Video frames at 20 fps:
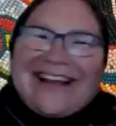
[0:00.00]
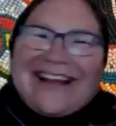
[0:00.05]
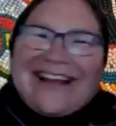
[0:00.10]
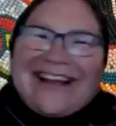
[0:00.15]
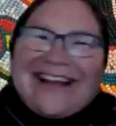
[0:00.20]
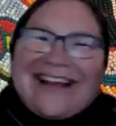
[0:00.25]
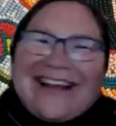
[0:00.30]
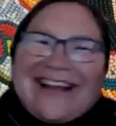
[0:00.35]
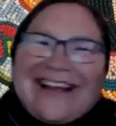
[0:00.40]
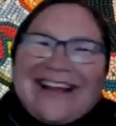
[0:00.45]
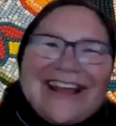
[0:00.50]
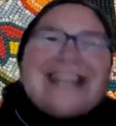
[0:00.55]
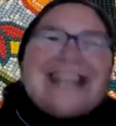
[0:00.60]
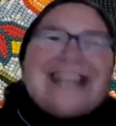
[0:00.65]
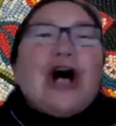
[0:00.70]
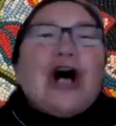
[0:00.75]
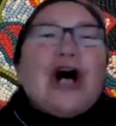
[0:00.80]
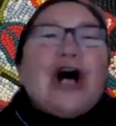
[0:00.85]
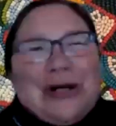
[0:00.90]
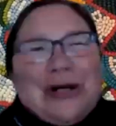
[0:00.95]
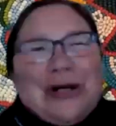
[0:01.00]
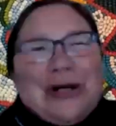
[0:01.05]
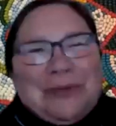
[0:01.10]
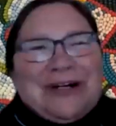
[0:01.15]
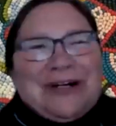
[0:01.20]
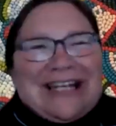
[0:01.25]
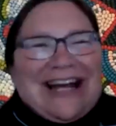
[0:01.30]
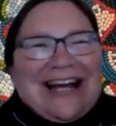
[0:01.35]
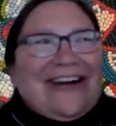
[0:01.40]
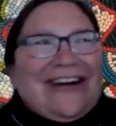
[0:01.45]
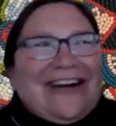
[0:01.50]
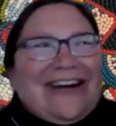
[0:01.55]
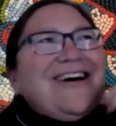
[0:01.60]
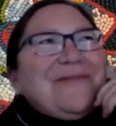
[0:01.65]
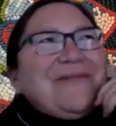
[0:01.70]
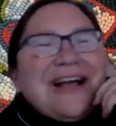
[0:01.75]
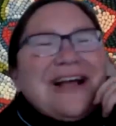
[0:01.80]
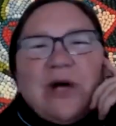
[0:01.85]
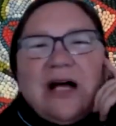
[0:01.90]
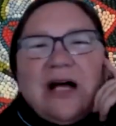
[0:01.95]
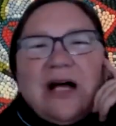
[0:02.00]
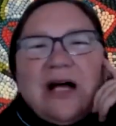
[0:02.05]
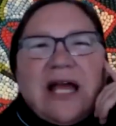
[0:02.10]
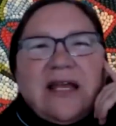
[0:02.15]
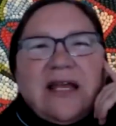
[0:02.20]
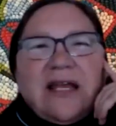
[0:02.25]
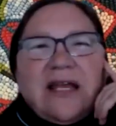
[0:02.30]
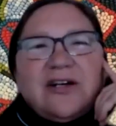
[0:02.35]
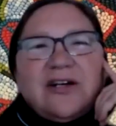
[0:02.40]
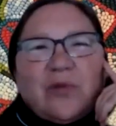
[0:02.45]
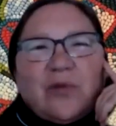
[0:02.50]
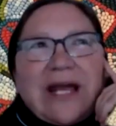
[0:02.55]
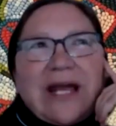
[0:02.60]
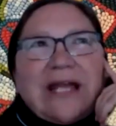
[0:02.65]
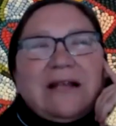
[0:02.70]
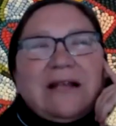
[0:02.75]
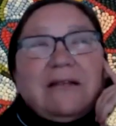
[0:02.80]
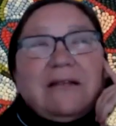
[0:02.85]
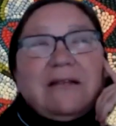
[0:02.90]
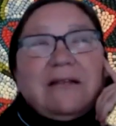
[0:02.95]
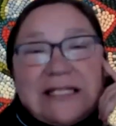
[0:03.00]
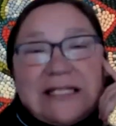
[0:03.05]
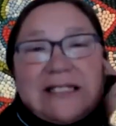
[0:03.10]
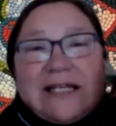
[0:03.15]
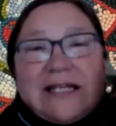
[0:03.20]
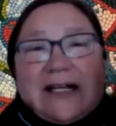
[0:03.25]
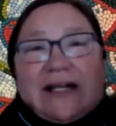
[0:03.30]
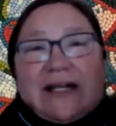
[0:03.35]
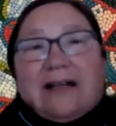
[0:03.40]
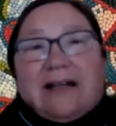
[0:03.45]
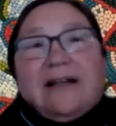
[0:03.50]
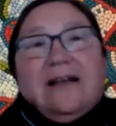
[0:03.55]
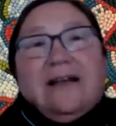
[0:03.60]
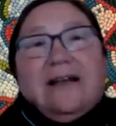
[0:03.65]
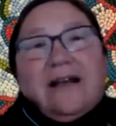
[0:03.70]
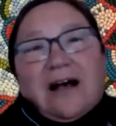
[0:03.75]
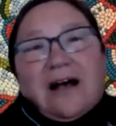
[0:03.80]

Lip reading: book now as well, and it is a great listen.